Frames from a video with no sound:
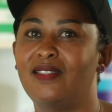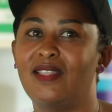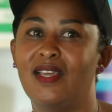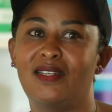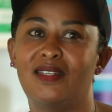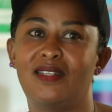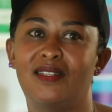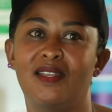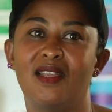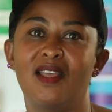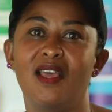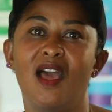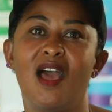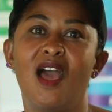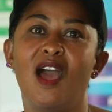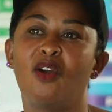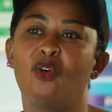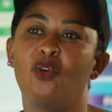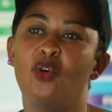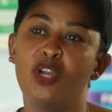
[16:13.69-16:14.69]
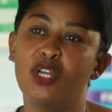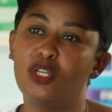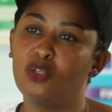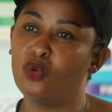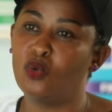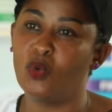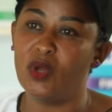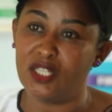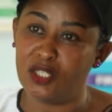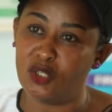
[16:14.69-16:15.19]
that are going
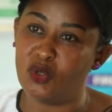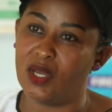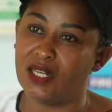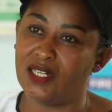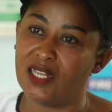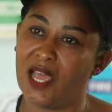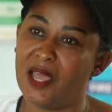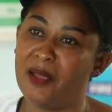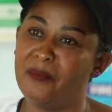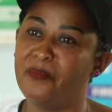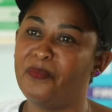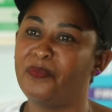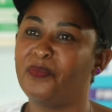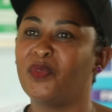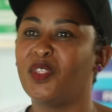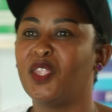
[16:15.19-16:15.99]
to waste your time,